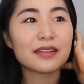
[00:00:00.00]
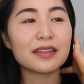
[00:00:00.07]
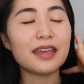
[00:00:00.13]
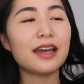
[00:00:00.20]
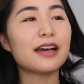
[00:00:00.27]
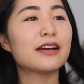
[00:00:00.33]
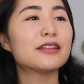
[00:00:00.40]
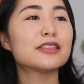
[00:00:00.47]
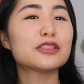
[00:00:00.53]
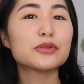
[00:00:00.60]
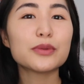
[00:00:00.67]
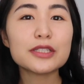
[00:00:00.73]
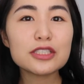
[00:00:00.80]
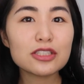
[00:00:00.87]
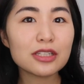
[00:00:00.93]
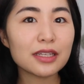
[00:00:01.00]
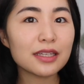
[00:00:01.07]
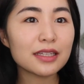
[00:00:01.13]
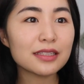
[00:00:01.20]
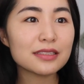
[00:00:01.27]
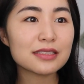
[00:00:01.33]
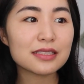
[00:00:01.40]
Yeah,
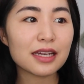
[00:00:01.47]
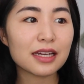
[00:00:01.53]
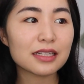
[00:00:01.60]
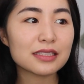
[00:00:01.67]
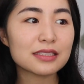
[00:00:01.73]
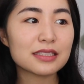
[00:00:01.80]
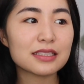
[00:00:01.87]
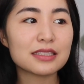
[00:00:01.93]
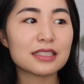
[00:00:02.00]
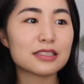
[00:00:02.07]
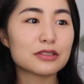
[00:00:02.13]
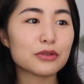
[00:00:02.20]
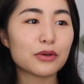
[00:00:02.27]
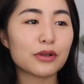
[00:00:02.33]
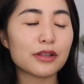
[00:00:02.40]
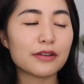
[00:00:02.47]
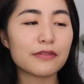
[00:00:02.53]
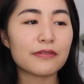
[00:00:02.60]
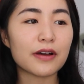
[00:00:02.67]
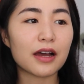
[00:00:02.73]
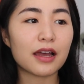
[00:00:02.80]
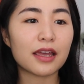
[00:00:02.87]
switching statuses is totally
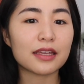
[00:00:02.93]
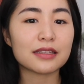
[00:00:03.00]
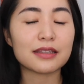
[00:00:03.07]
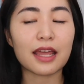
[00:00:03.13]
fine.